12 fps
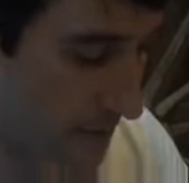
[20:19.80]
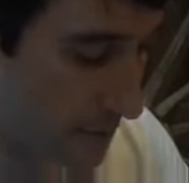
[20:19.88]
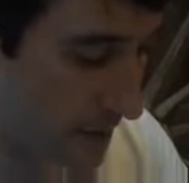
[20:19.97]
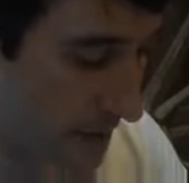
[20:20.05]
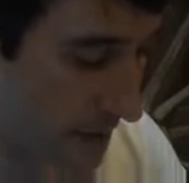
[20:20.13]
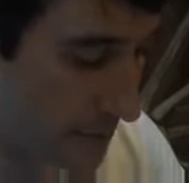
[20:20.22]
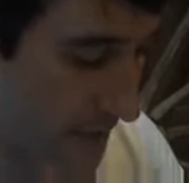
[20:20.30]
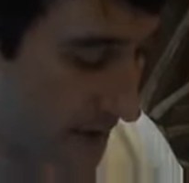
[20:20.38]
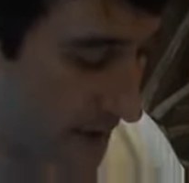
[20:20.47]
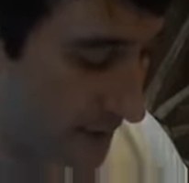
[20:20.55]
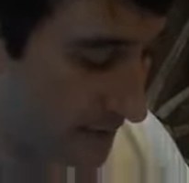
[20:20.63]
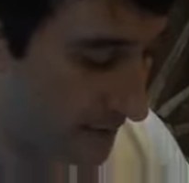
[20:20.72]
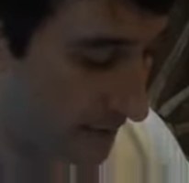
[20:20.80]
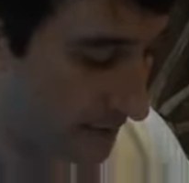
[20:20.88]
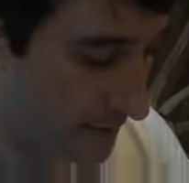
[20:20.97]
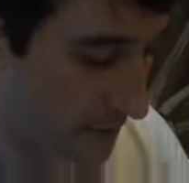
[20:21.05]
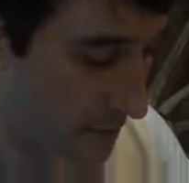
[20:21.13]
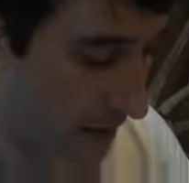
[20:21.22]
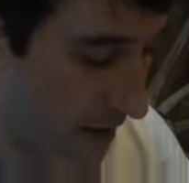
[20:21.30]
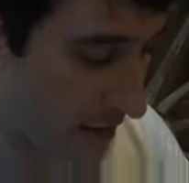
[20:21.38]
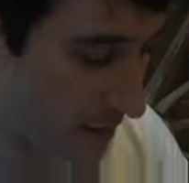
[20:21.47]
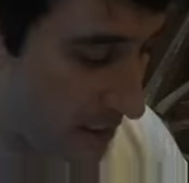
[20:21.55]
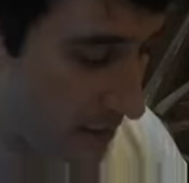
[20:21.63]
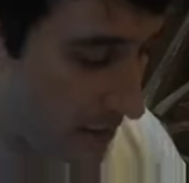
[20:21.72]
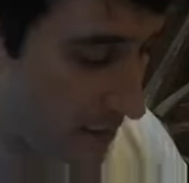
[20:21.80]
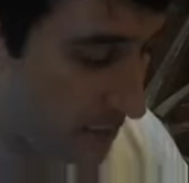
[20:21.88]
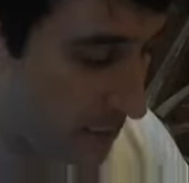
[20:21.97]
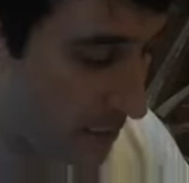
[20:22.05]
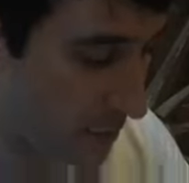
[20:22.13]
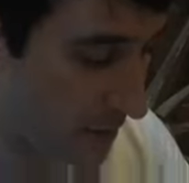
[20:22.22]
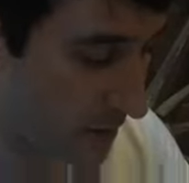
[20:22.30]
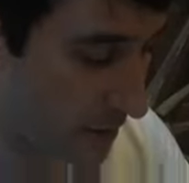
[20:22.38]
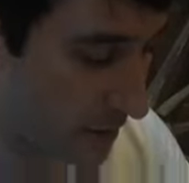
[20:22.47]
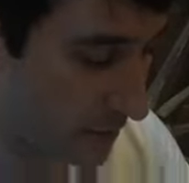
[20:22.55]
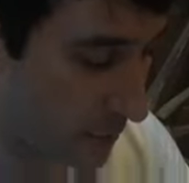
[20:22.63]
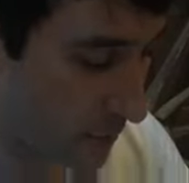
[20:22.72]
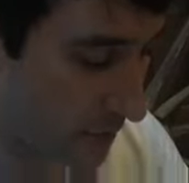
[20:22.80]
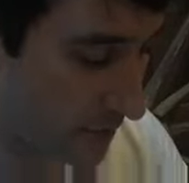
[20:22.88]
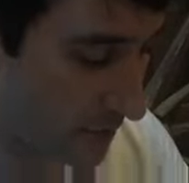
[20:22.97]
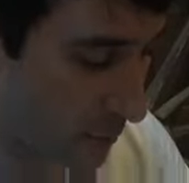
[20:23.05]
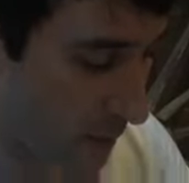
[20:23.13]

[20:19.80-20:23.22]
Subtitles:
Bad, bad, says the buyer, but when he goes his